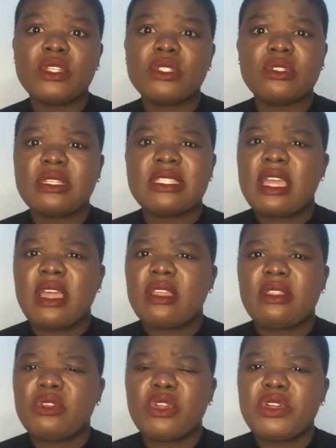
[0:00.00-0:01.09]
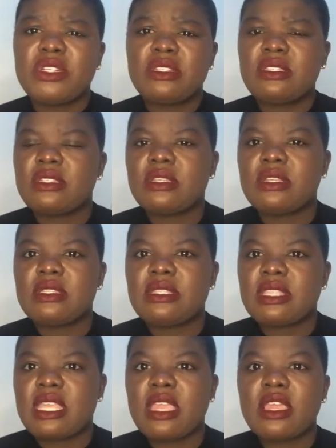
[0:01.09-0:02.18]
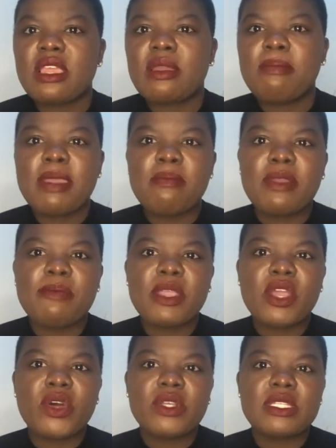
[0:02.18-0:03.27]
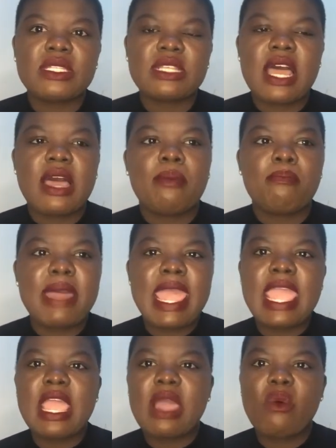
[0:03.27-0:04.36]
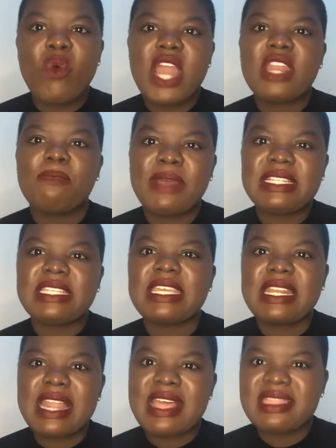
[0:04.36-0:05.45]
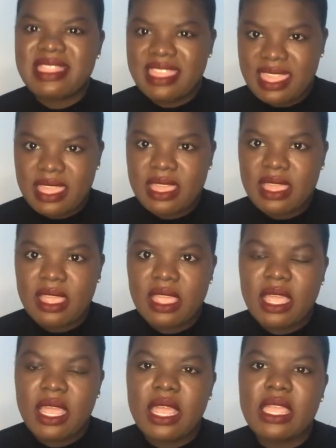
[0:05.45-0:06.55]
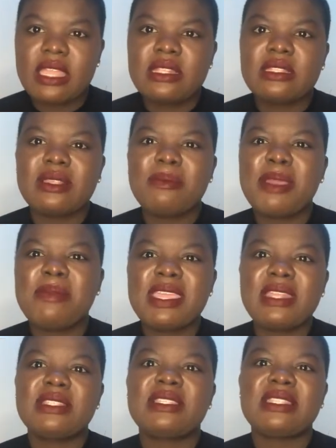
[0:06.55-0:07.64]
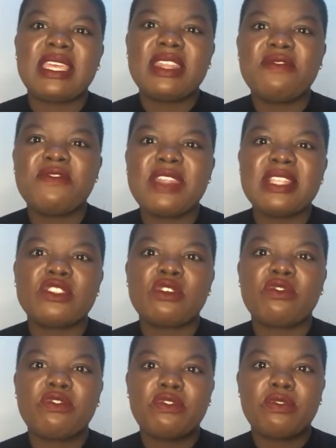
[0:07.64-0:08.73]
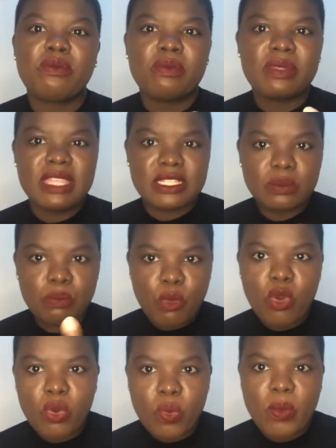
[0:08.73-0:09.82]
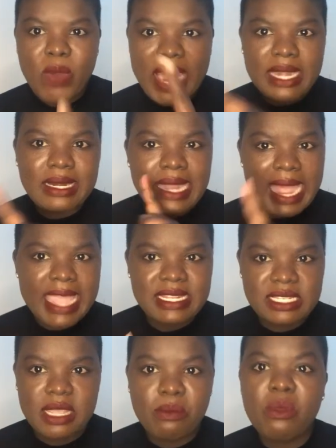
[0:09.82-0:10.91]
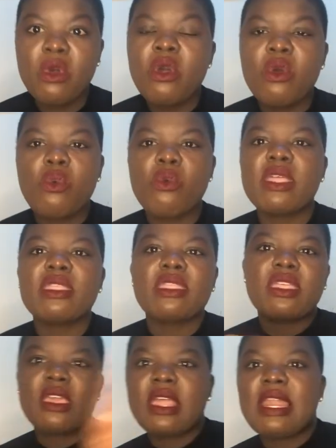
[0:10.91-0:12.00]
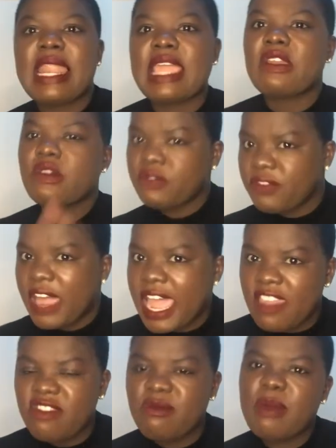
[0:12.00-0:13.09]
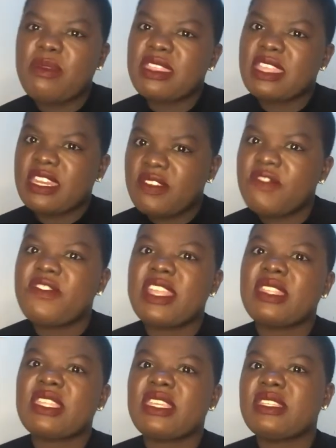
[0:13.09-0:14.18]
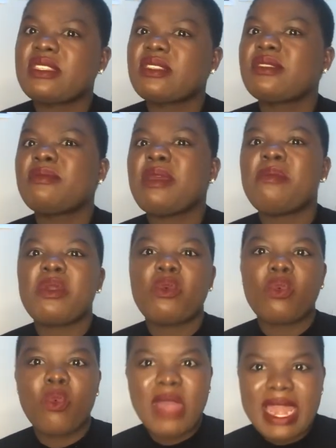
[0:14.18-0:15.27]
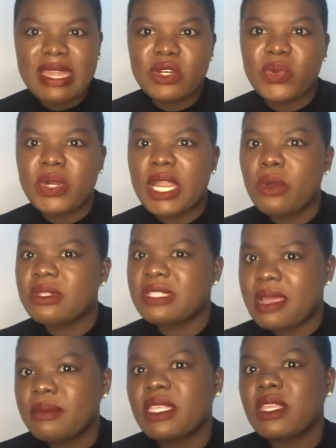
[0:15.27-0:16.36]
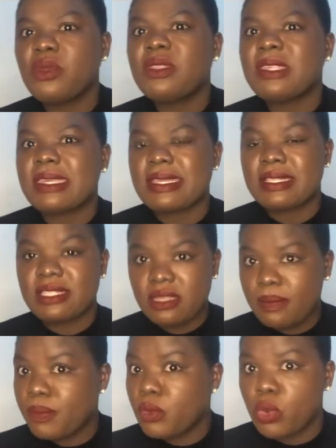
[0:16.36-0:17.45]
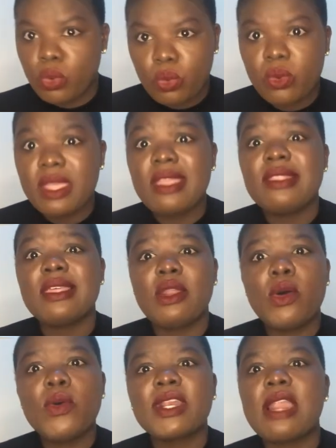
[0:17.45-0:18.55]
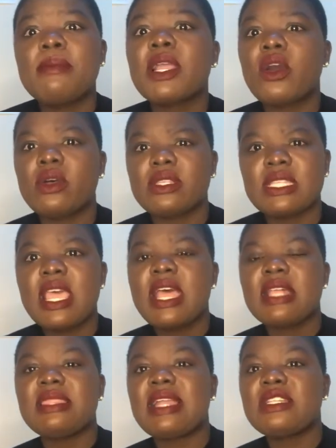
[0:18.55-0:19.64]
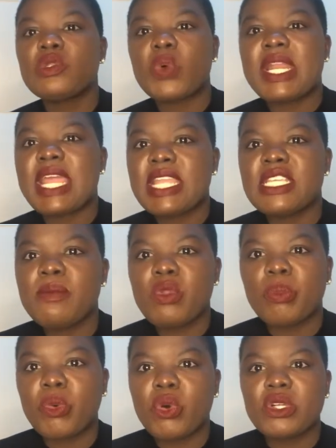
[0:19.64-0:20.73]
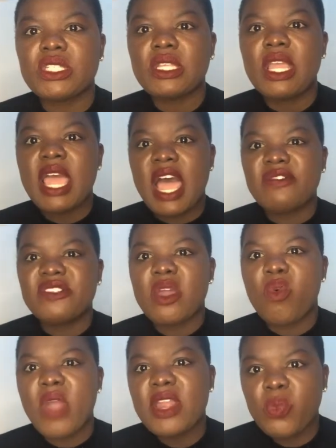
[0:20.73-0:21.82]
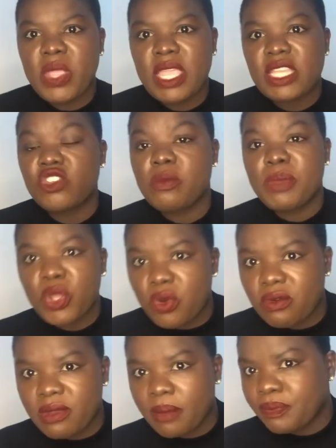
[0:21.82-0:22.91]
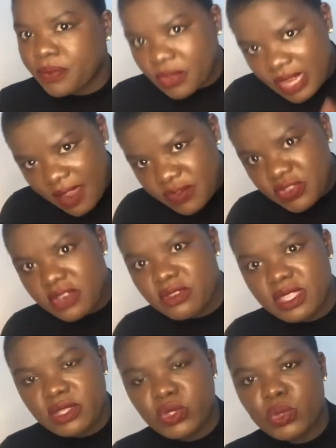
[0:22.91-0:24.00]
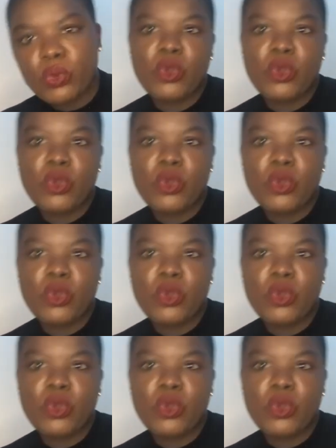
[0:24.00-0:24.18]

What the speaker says: Don't think maybe because buying one particular thing, it's the difference of the small one item with like 5, maybe the difference is maybe $1 or something. You think it's cheap. No, in the long run, because that's one item you bought, after 1 week it will be over. You'll have to run to the store.